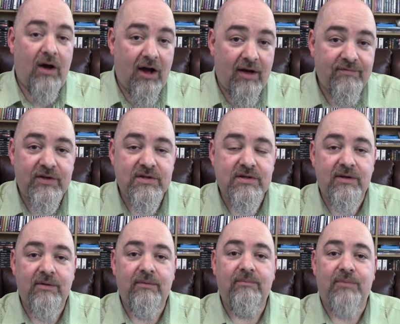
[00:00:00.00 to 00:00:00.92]

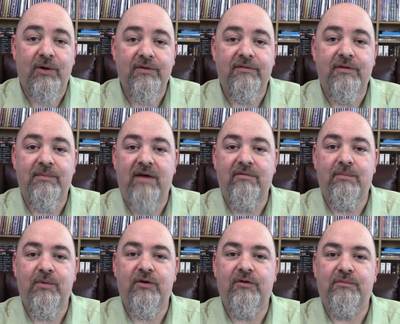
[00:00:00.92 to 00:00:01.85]
obviously both of them have a
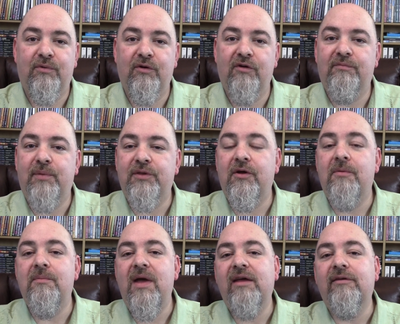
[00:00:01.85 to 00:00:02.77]
burden of proof, but there
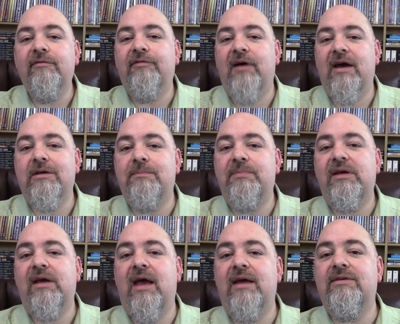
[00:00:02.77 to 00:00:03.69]
may in fact
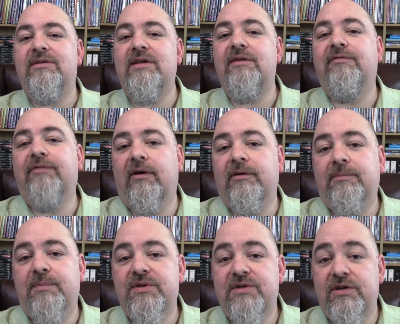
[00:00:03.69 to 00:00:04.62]
be a default
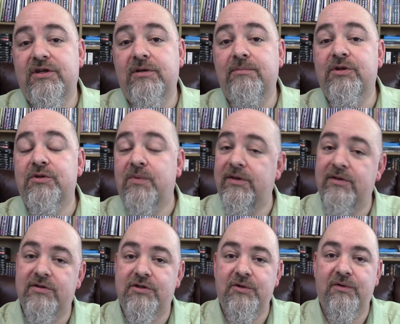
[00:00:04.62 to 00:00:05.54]
position between the
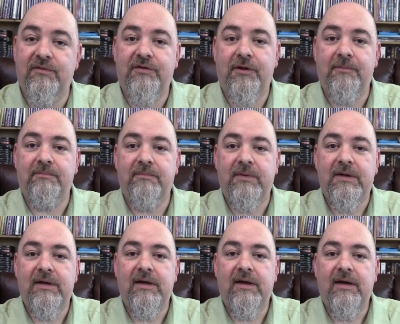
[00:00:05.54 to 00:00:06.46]
two of them.
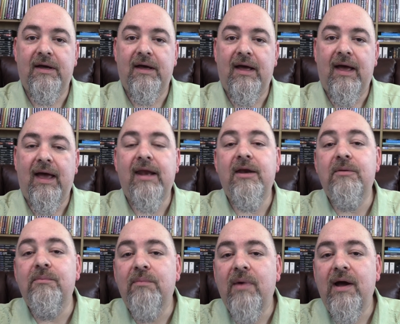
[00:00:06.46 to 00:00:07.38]
And it
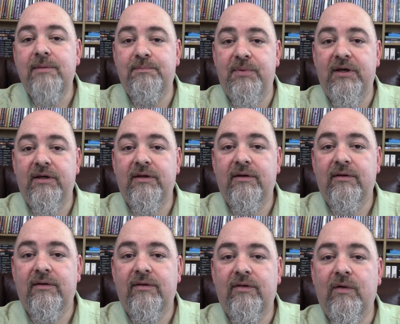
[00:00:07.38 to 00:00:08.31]
might be
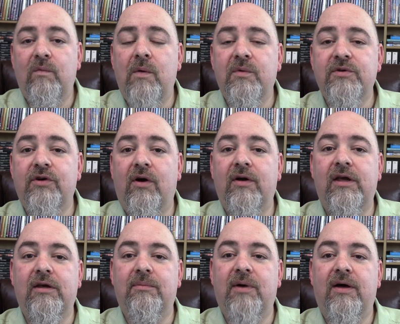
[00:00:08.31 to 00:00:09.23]
that what we're
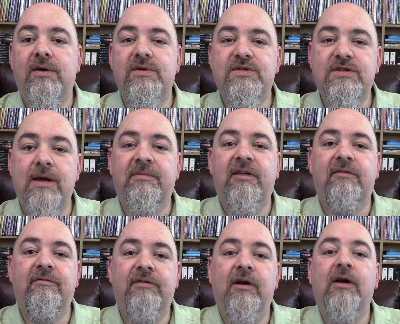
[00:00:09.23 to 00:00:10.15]
talking about is
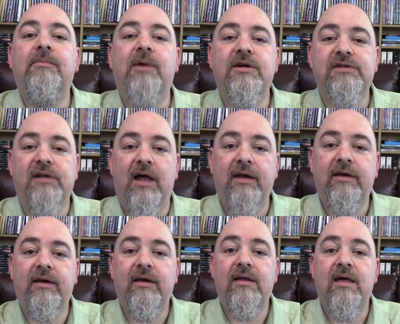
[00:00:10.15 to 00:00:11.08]
something very much
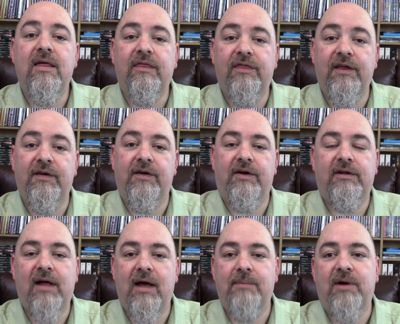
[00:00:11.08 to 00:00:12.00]
like the
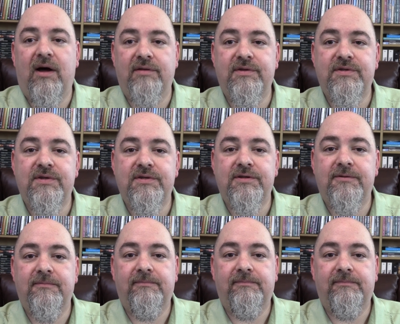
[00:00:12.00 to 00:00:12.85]
null hypothesis.